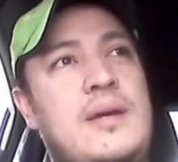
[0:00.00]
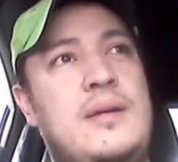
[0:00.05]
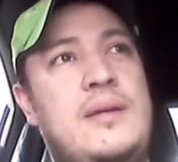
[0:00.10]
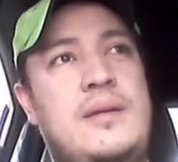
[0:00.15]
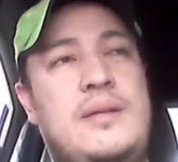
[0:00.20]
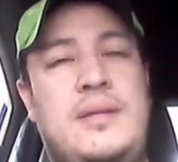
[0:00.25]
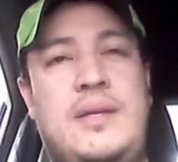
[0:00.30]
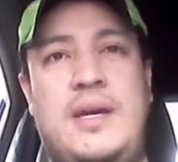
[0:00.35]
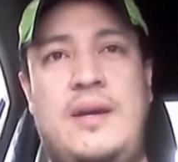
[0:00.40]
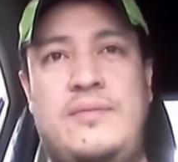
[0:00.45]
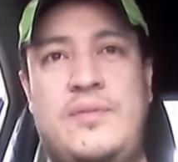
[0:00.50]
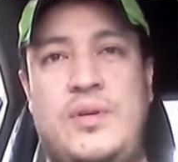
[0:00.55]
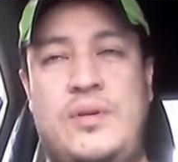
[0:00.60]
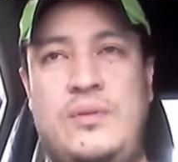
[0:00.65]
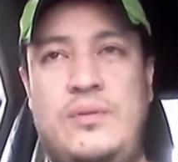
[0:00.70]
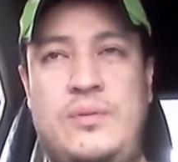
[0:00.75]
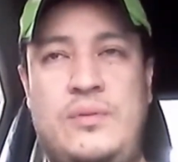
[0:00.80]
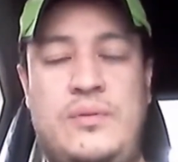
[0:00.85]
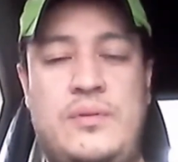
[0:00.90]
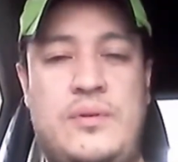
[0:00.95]
in the
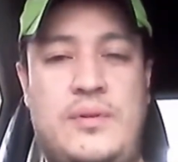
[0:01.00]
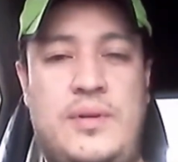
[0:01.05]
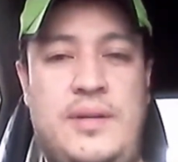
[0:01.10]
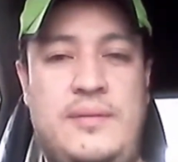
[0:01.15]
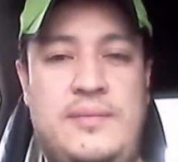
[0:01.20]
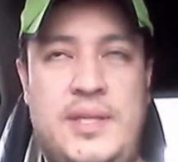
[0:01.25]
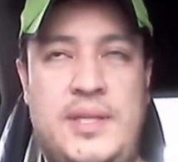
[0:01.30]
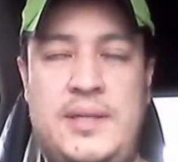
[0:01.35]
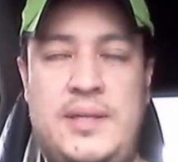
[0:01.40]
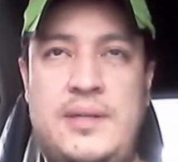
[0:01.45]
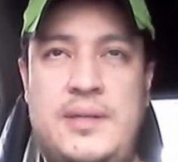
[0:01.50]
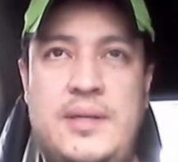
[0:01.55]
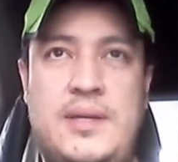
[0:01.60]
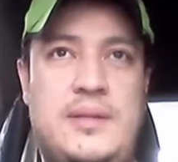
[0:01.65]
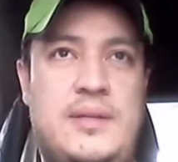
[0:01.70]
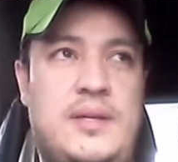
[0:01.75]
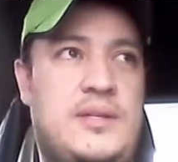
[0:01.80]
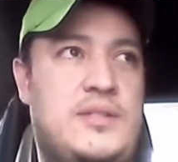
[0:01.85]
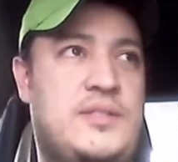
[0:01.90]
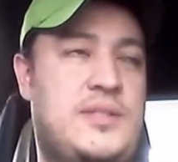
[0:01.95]
afternoon or evening,
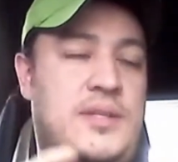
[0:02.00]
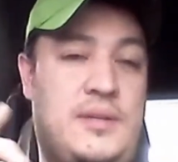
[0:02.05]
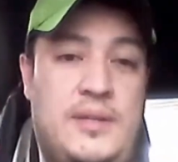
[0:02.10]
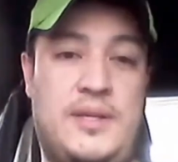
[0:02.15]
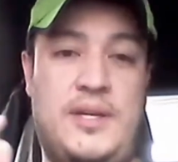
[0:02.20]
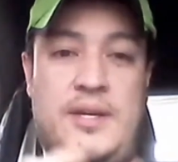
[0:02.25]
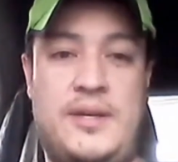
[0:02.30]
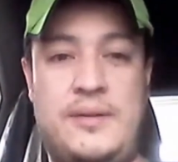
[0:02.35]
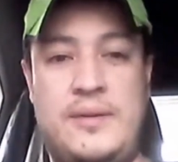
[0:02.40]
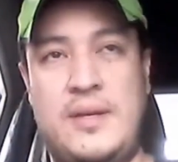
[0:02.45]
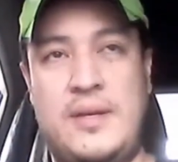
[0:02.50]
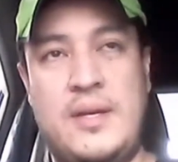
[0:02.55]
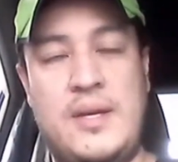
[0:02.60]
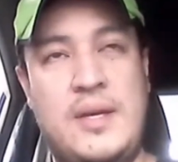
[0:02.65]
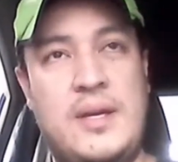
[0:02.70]
and they're still there.